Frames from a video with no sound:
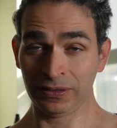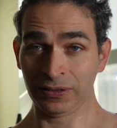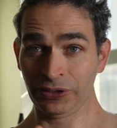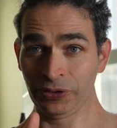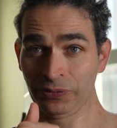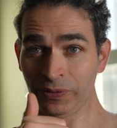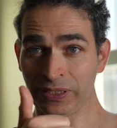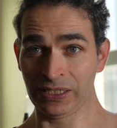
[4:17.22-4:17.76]

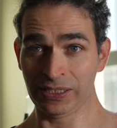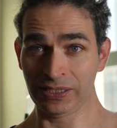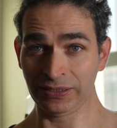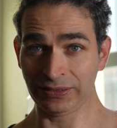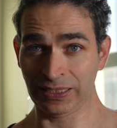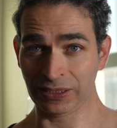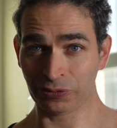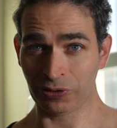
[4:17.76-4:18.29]
You want to
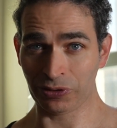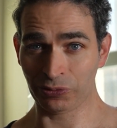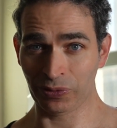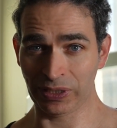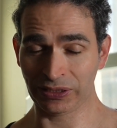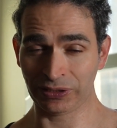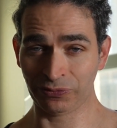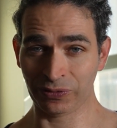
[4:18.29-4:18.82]
understand
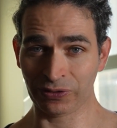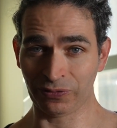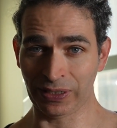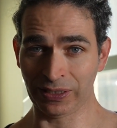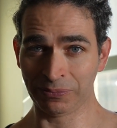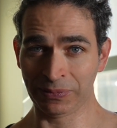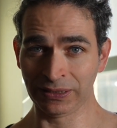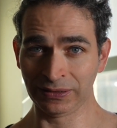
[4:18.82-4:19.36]
graduation
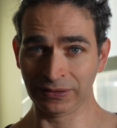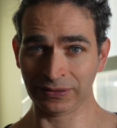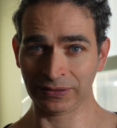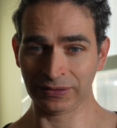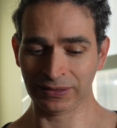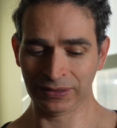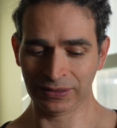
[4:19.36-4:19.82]
requirements.